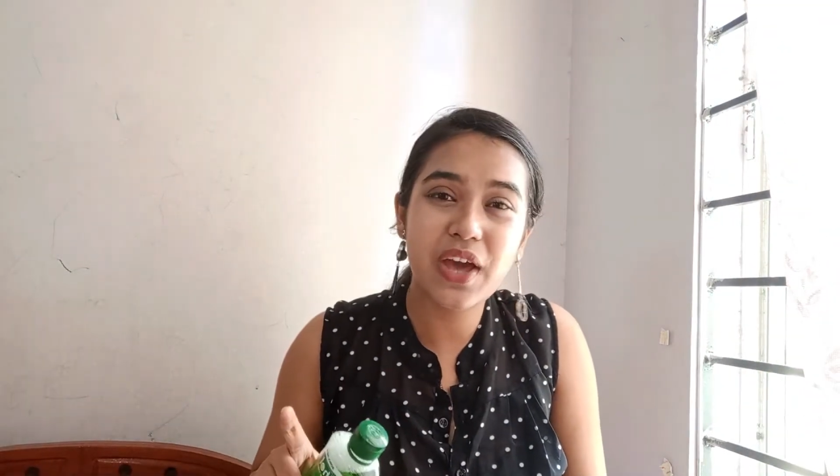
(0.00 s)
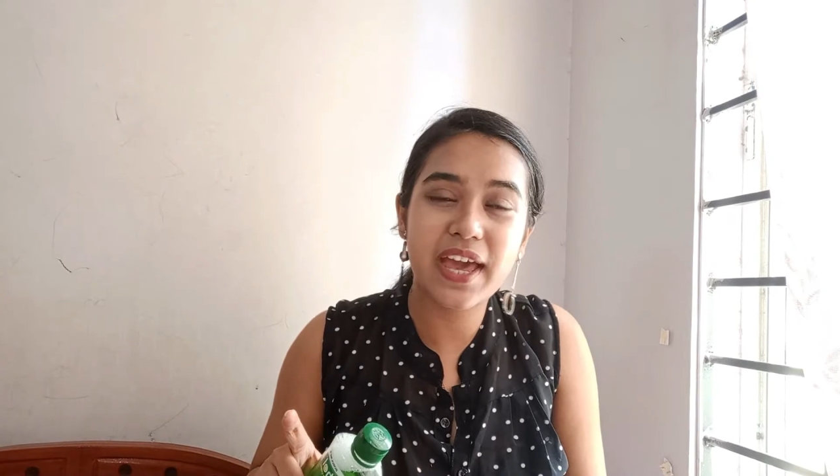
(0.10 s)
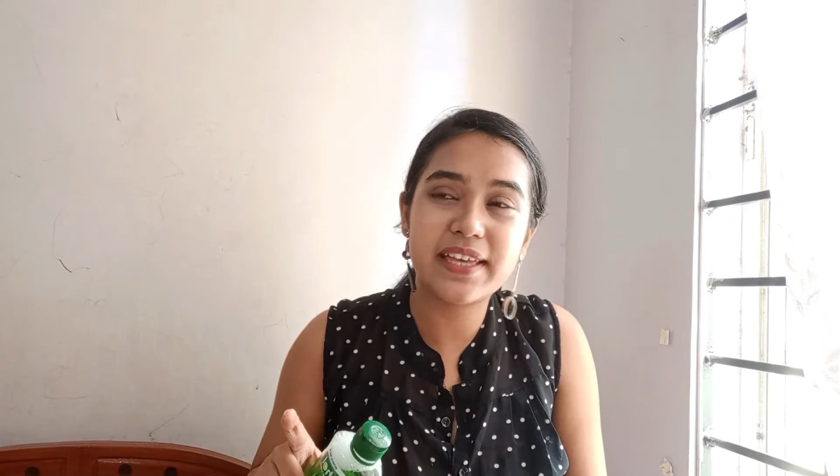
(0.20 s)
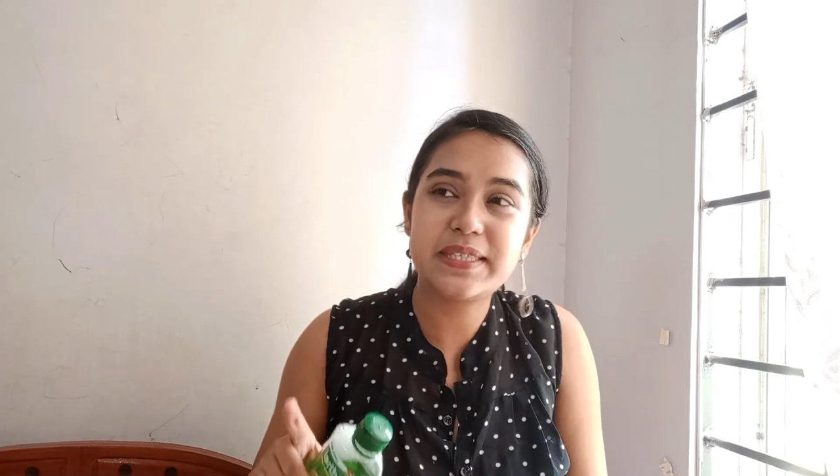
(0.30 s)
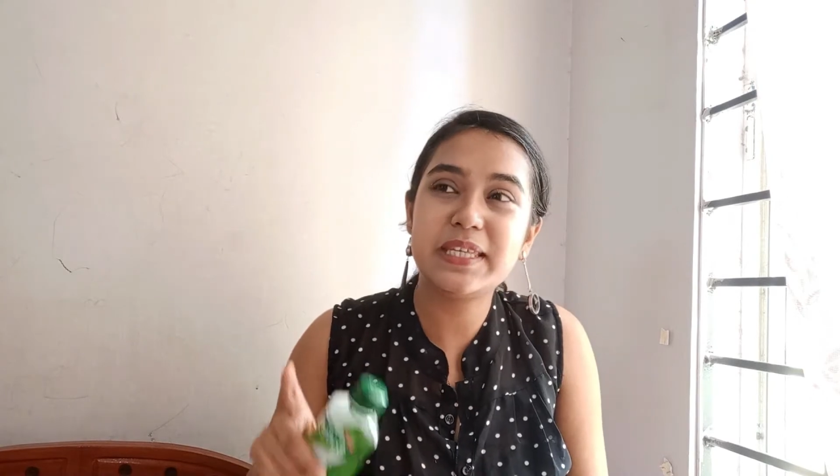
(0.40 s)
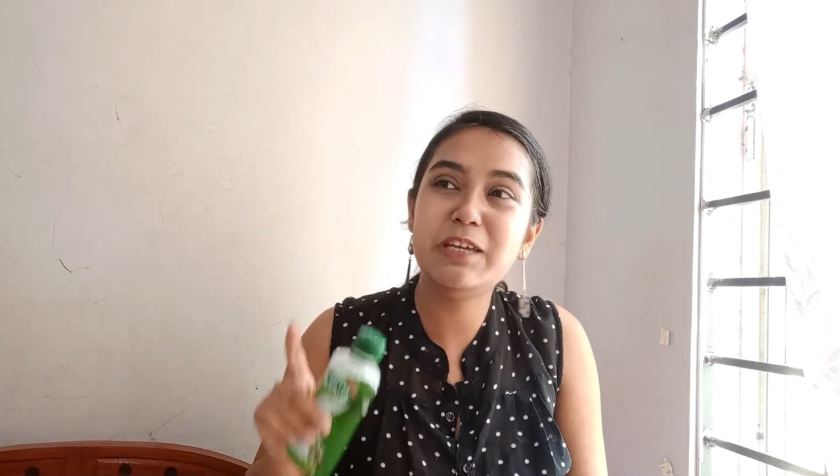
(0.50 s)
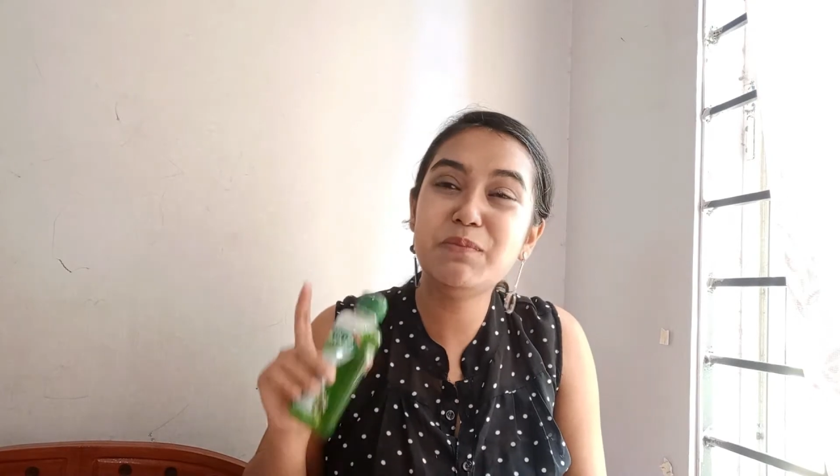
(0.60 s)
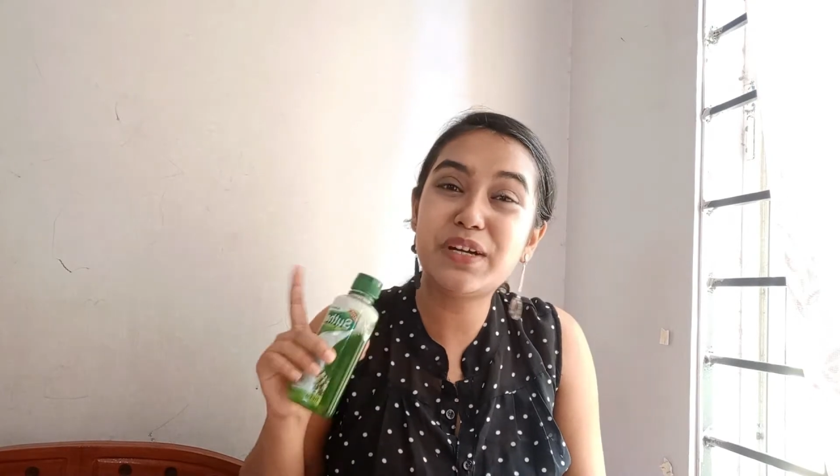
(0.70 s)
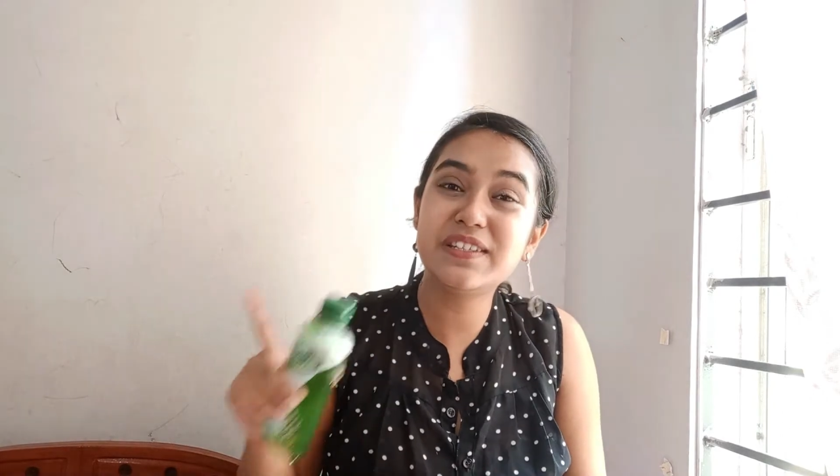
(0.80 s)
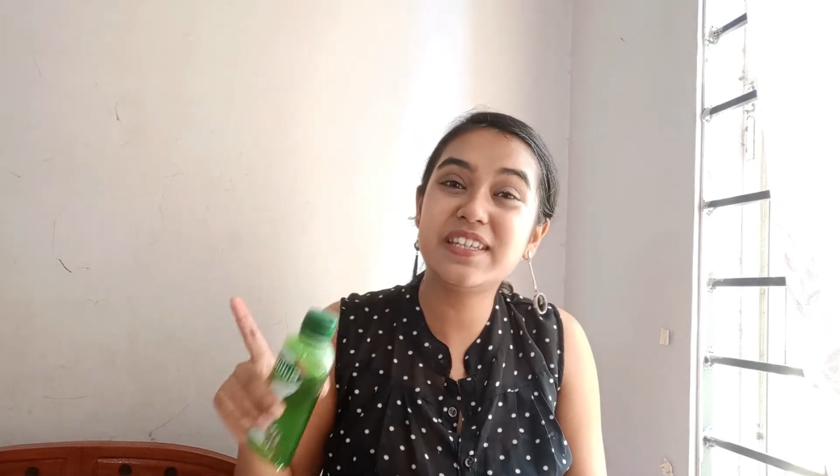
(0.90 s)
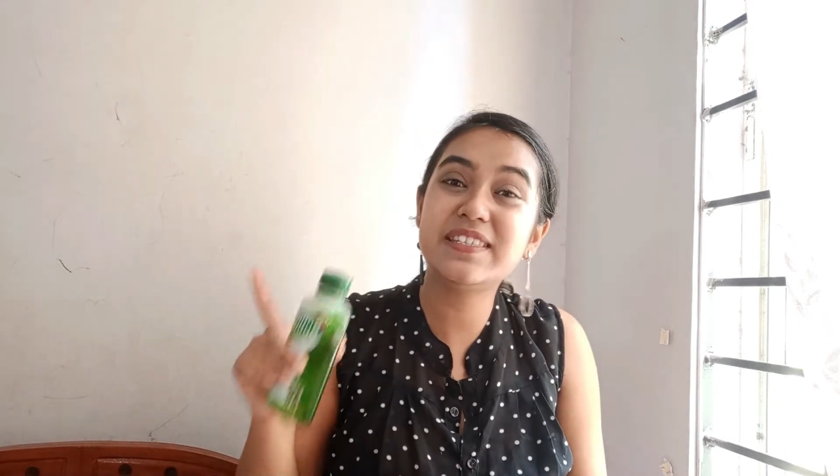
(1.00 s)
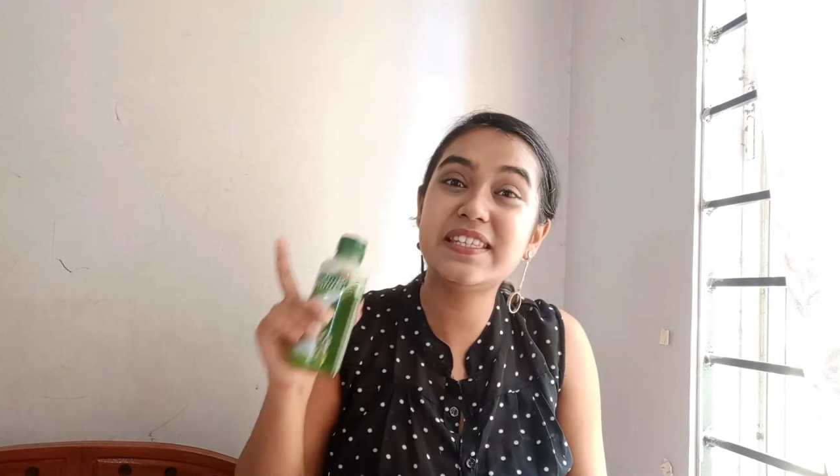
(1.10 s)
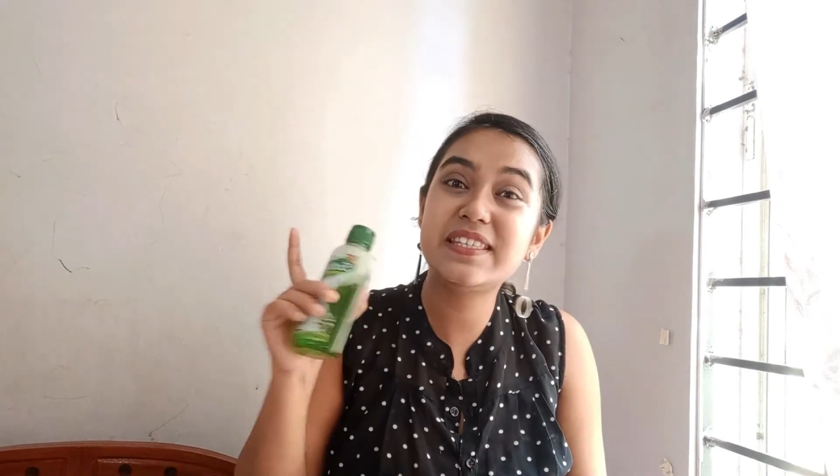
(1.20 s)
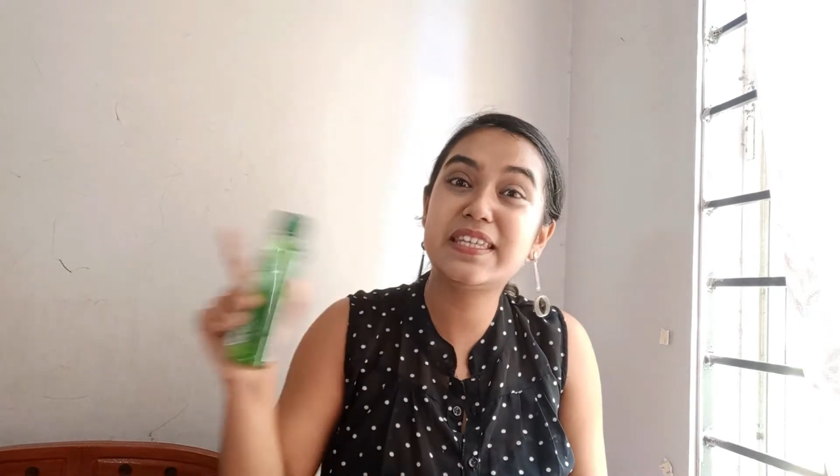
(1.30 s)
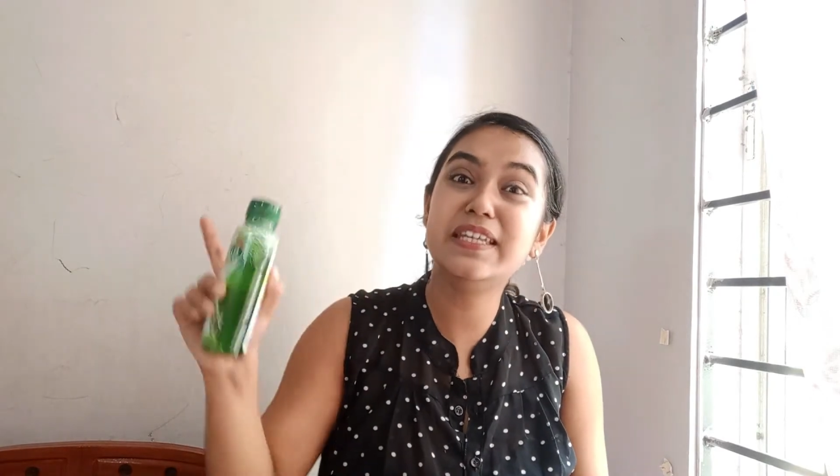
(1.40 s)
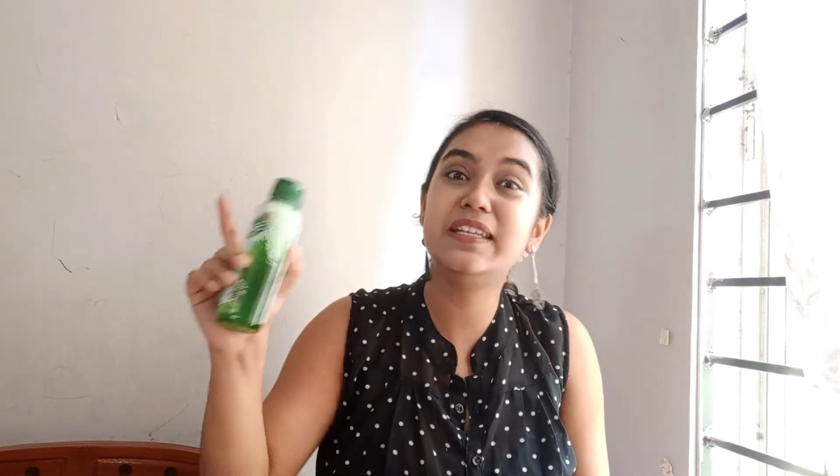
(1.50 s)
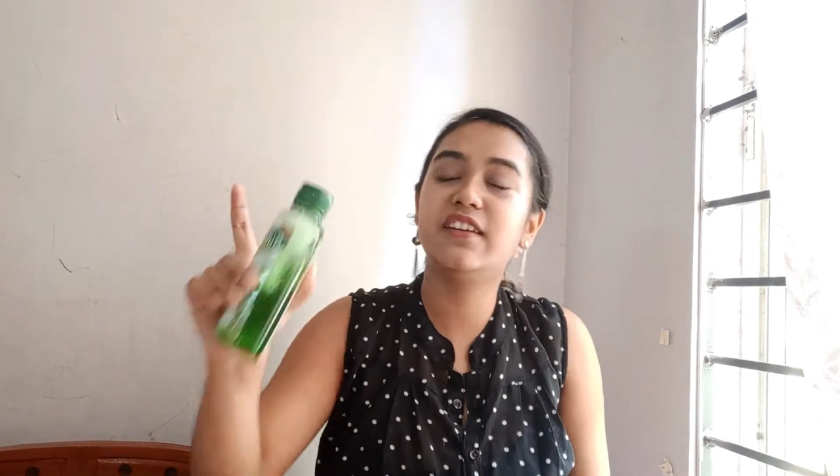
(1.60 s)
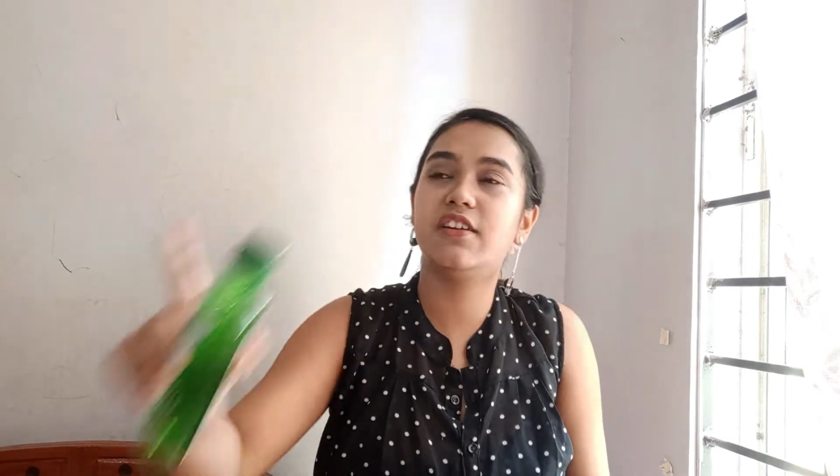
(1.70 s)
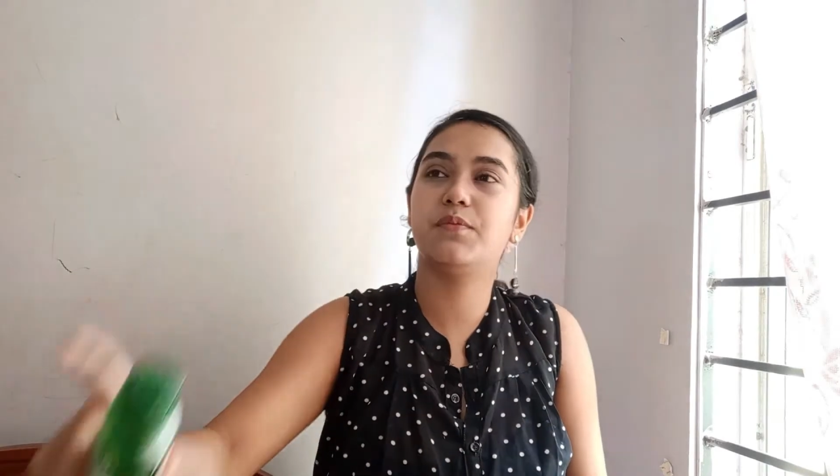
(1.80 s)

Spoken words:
as emergency skincare